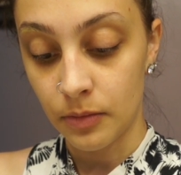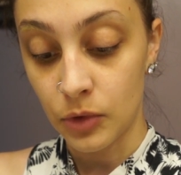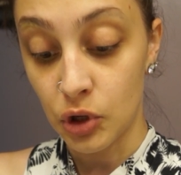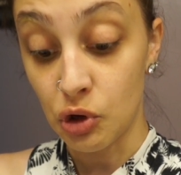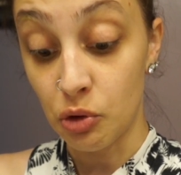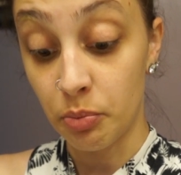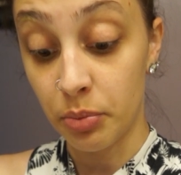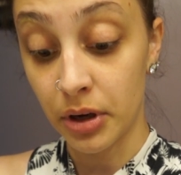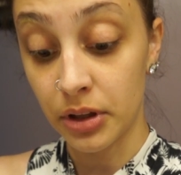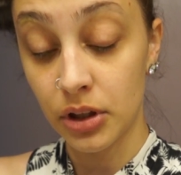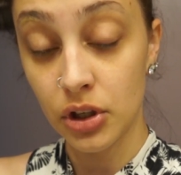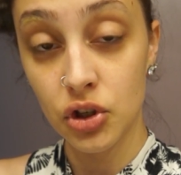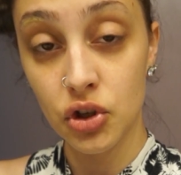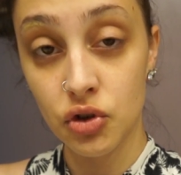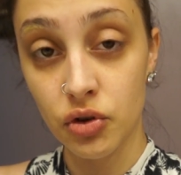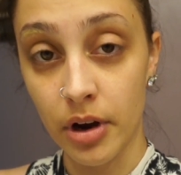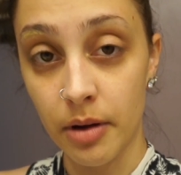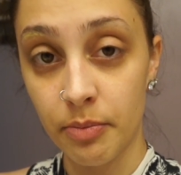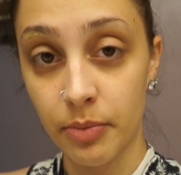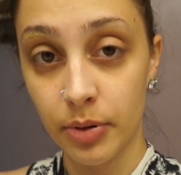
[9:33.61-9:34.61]
you put the
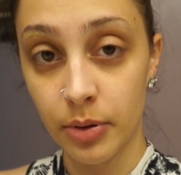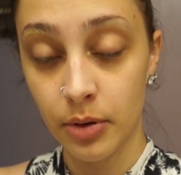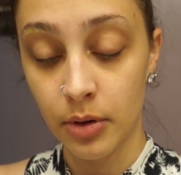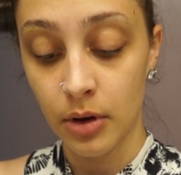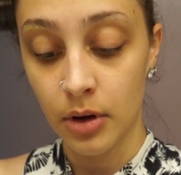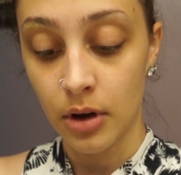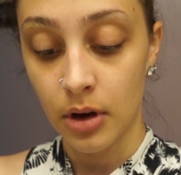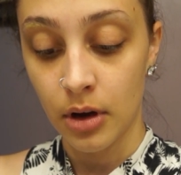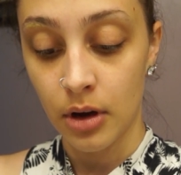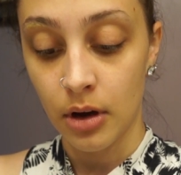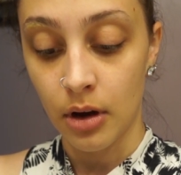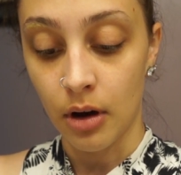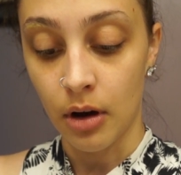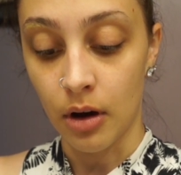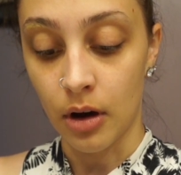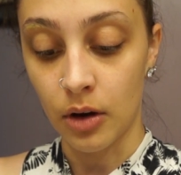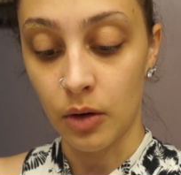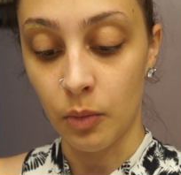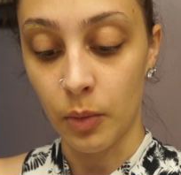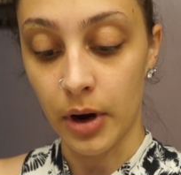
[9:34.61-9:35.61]
strip
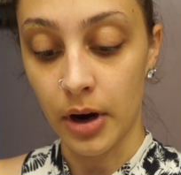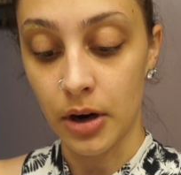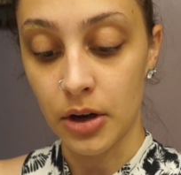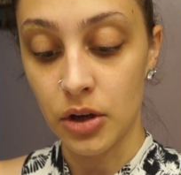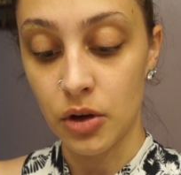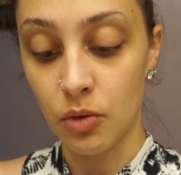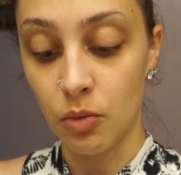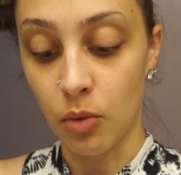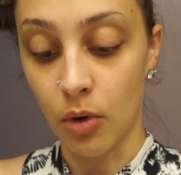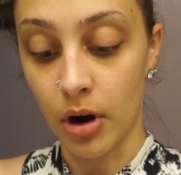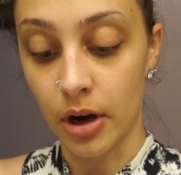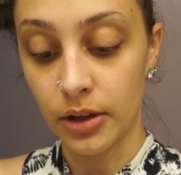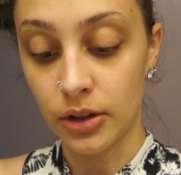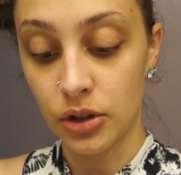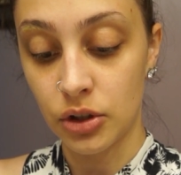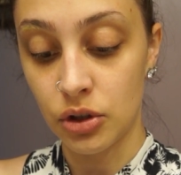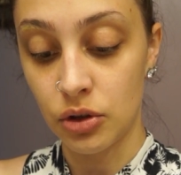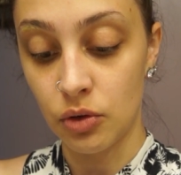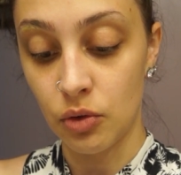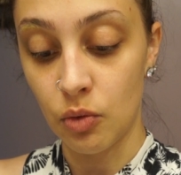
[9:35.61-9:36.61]
on where you
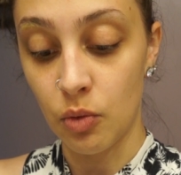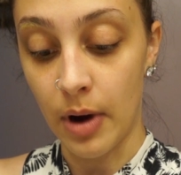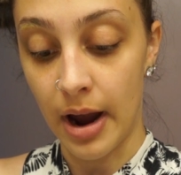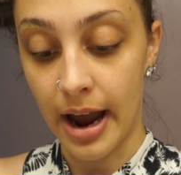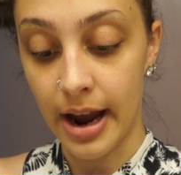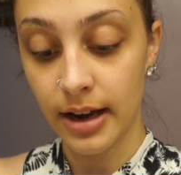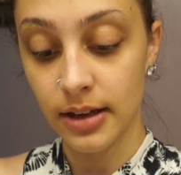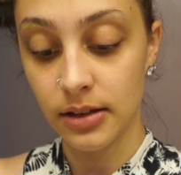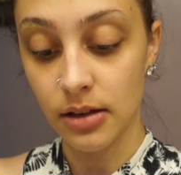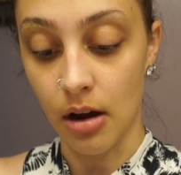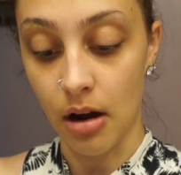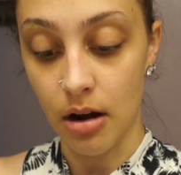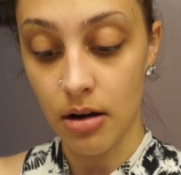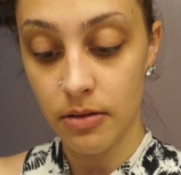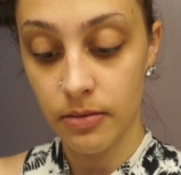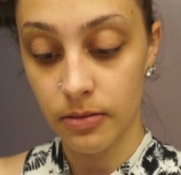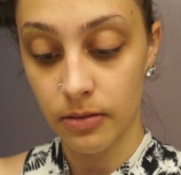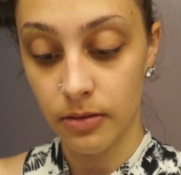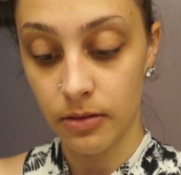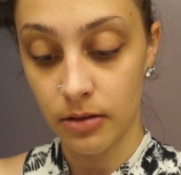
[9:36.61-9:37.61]
want to wax
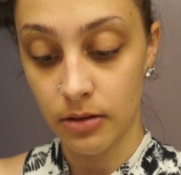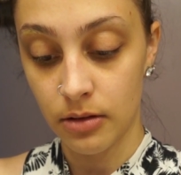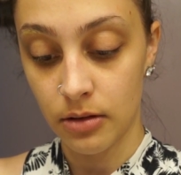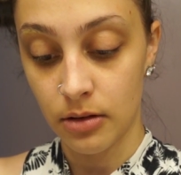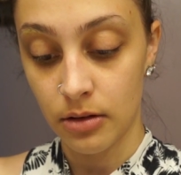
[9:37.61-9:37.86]
off.